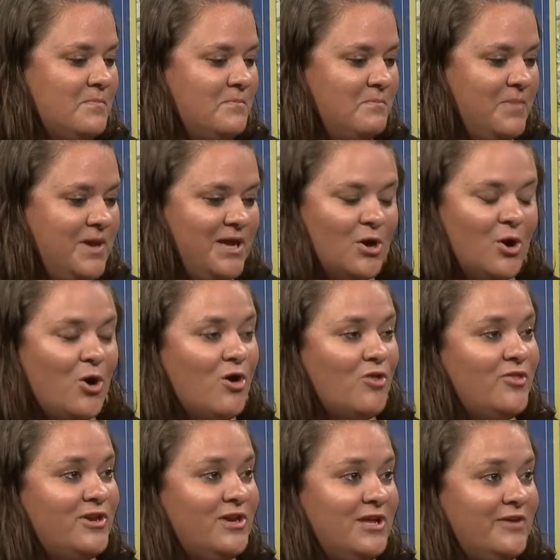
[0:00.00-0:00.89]
meet
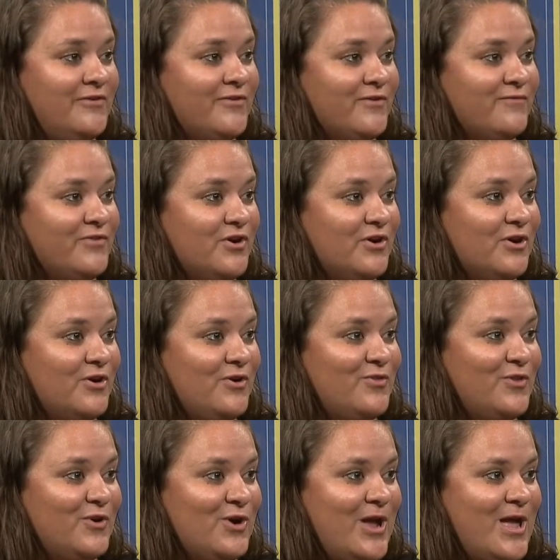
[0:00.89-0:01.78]
all the needs of
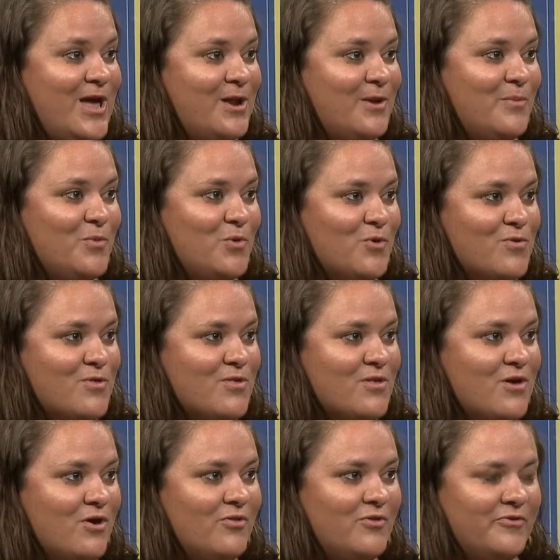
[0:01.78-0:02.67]
their animals.
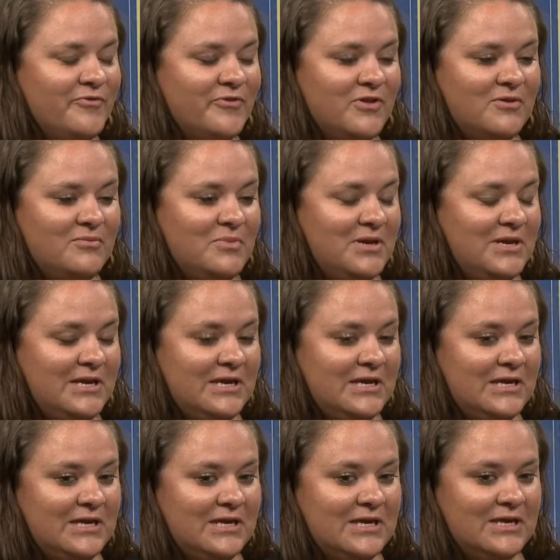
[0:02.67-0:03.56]
So there's going to
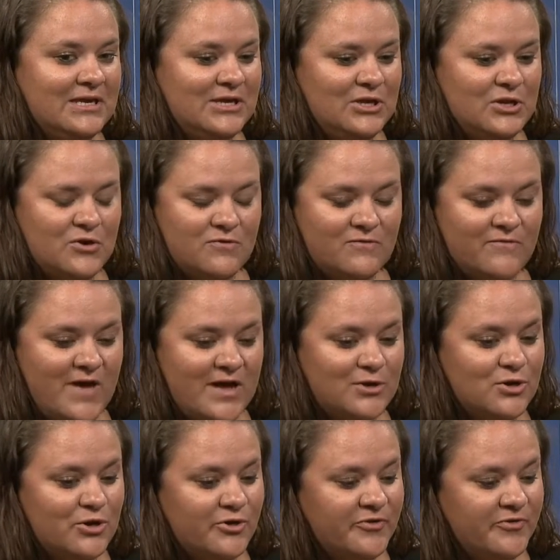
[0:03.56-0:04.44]
be, you know,
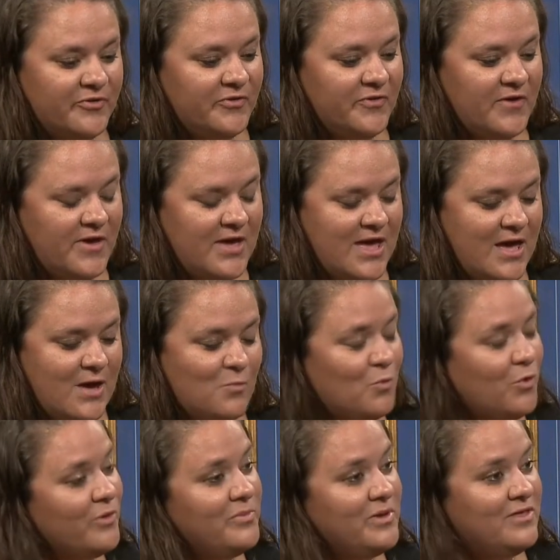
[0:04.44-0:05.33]
vendors,
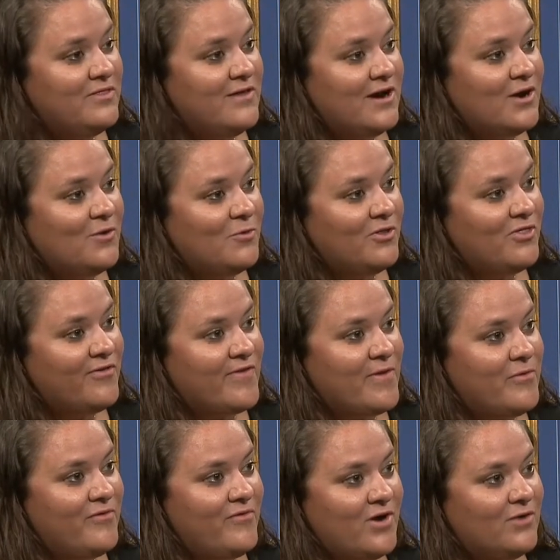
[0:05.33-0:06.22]
and we'll be there with
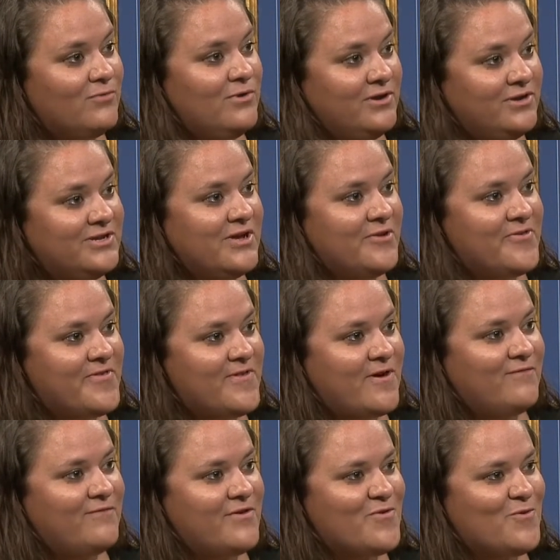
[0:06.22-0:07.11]
some of our retail
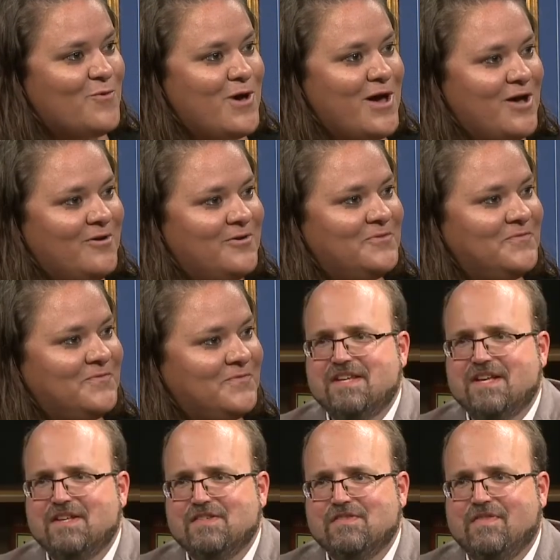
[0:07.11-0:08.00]
stuff as well.
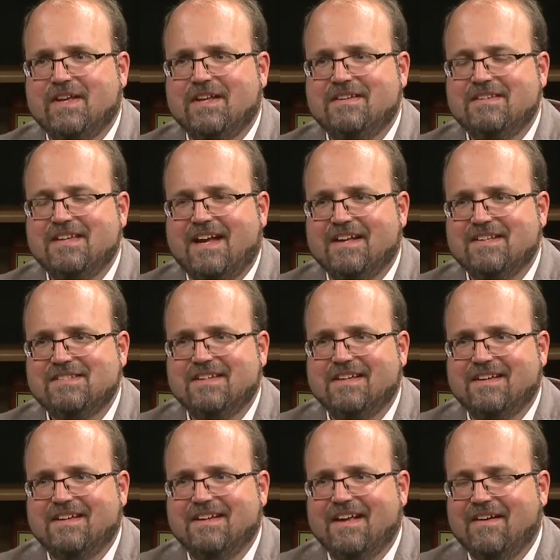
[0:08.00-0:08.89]
sounds
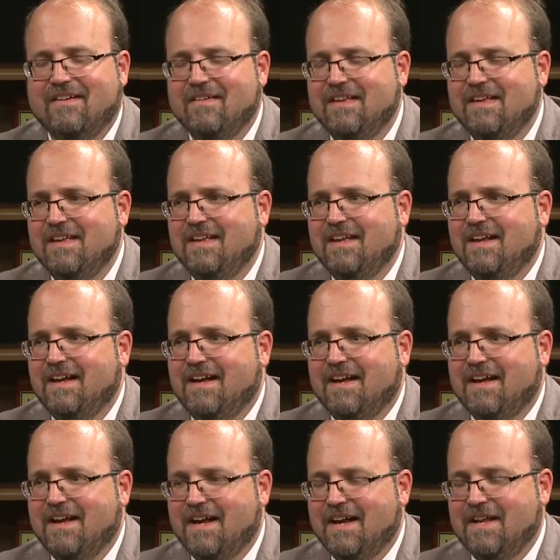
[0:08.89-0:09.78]
fantastic. Now,
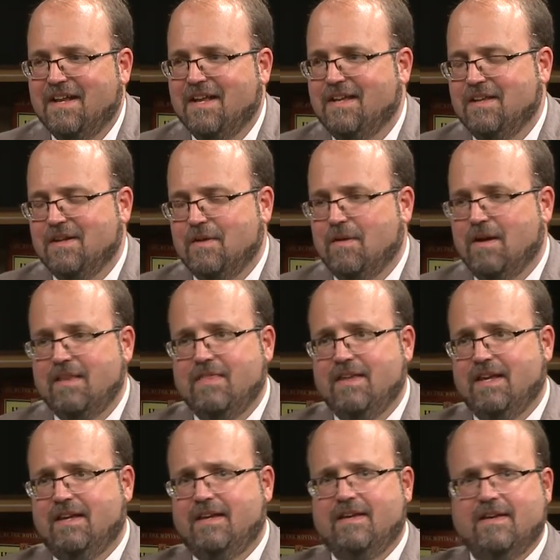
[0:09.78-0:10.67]
I
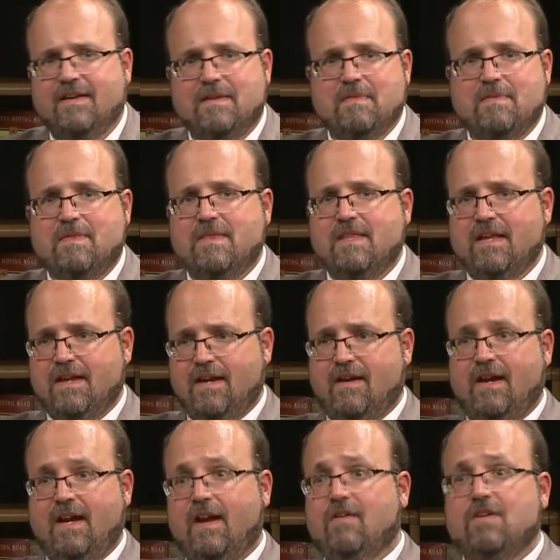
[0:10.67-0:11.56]
think
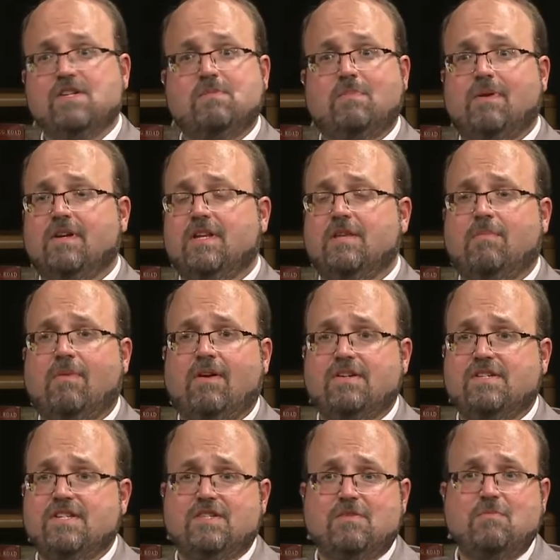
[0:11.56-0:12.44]
the Harrisburg and the
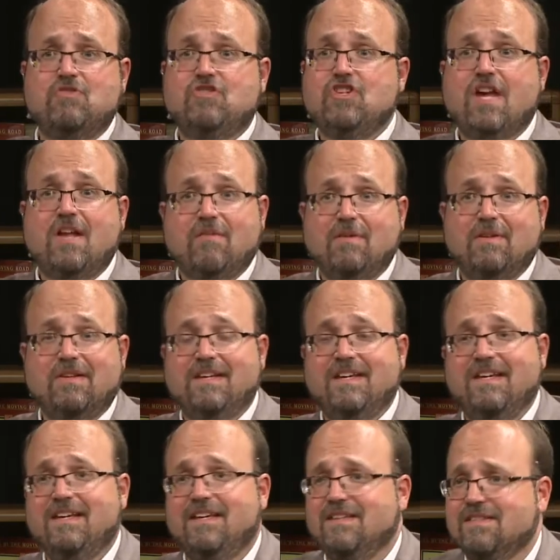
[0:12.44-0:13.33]
park system
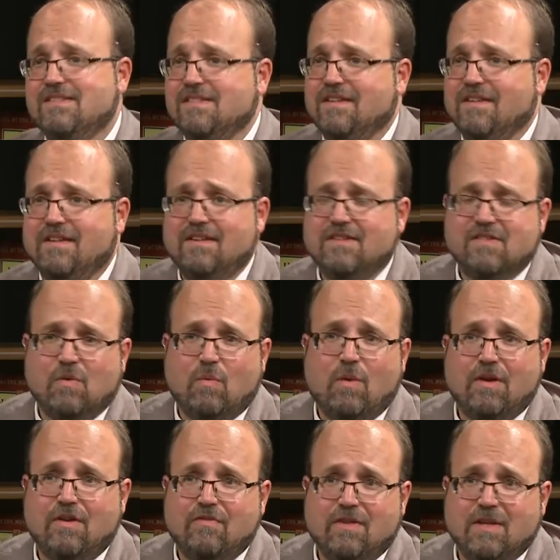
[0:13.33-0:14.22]
generally is a
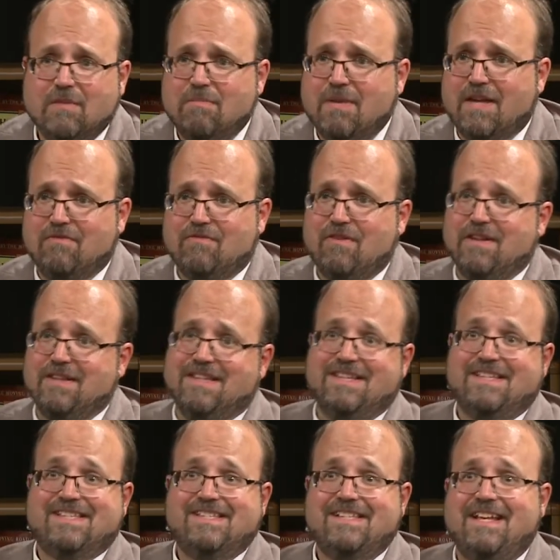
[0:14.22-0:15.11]
wonderfully
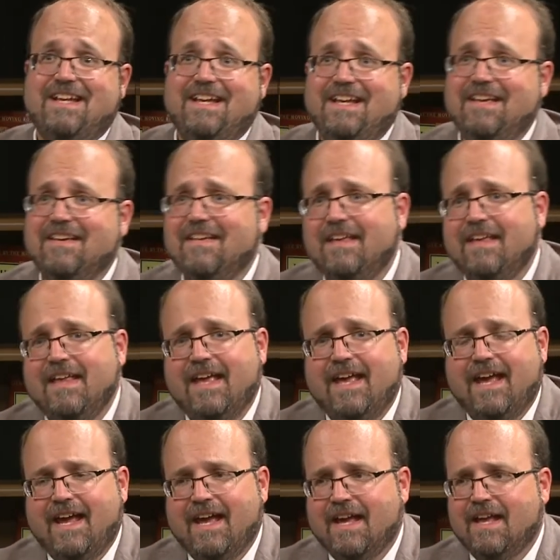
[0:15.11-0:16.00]
pet-friendly city,
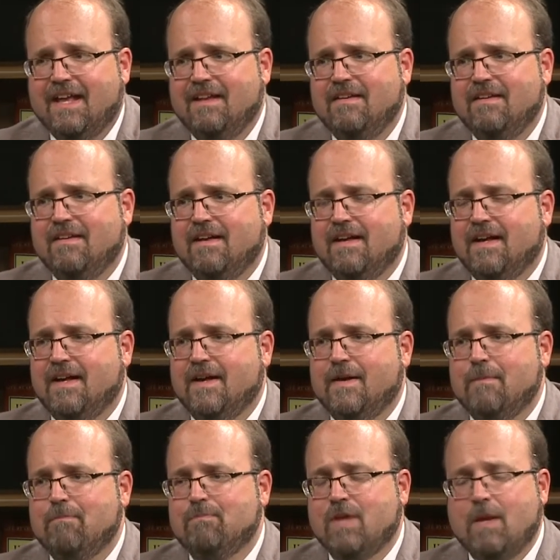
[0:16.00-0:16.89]
and
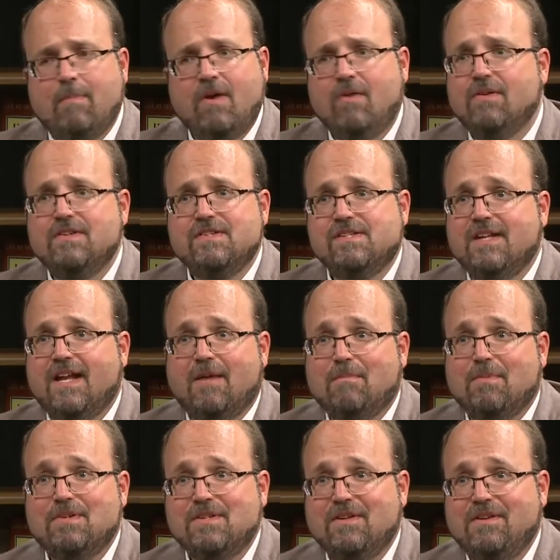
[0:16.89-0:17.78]
Kipona is an
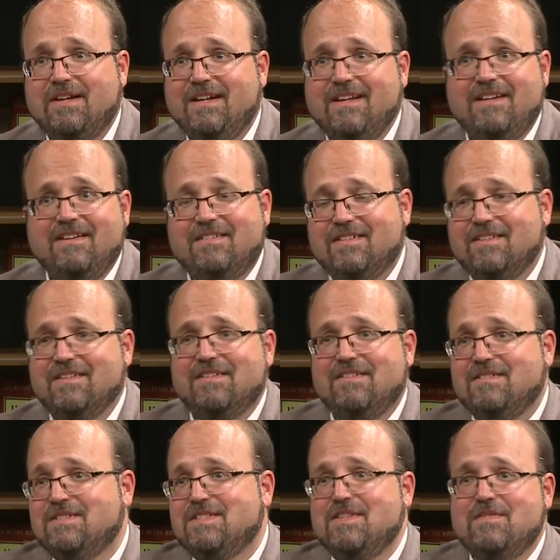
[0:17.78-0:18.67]
opportunity
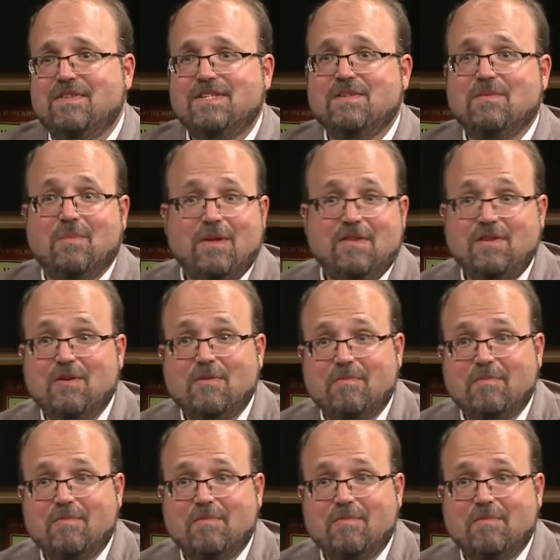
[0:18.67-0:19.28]
to visit with